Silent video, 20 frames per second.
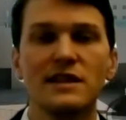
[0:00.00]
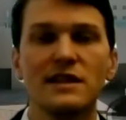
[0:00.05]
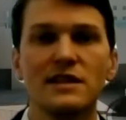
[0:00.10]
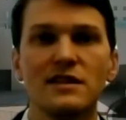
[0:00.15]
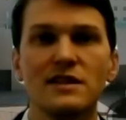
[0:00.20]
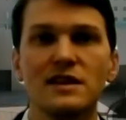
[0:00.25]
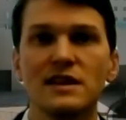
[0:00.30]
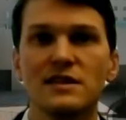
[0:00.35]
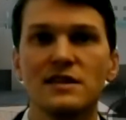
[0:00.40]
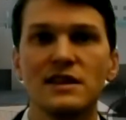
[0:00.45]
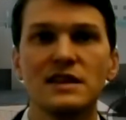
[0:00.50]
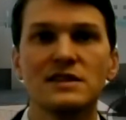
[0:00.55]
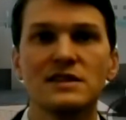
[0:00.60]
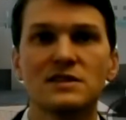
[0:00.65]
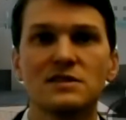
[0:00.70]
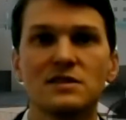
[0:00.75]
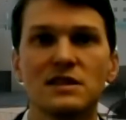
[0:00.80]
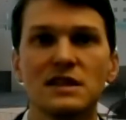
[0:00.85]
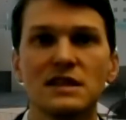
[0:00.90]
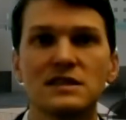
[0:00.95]

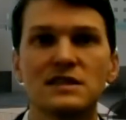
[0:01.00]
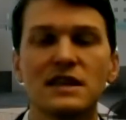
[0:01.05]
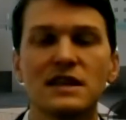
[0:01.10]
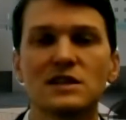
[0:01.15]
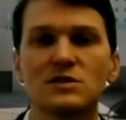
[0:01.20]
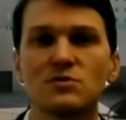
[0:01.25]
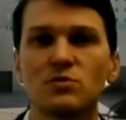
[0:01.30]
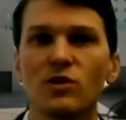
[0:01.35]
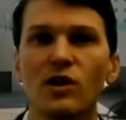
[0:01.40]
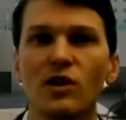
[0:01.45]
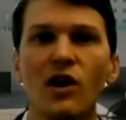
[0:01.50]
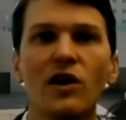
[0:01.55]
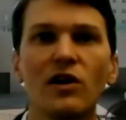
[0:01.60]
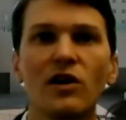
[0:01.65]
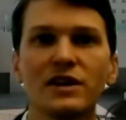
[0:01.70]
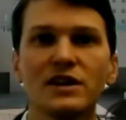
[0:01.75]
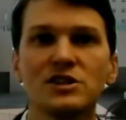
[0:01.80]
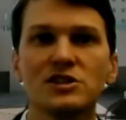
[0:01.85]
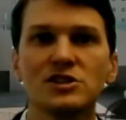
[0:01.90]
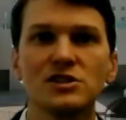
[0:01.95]
these things were all
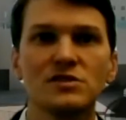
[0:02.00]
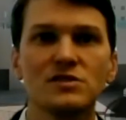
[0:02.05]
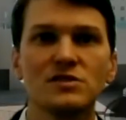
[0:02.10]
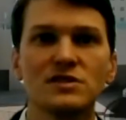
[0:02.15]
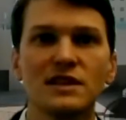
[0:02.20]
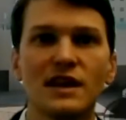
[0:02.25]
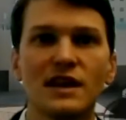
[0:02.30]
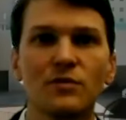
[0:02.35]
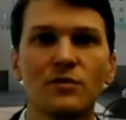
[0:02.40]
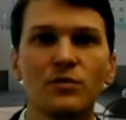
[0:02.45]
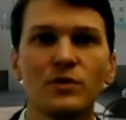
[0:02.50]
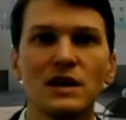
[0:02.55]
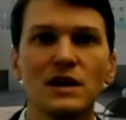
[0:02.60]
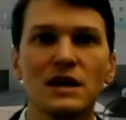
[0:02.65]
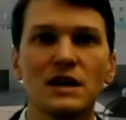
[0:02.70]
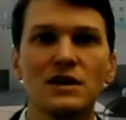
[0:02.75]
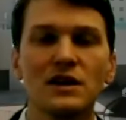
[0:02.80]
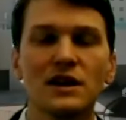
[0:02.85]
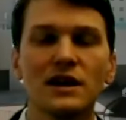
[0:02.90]
issues that we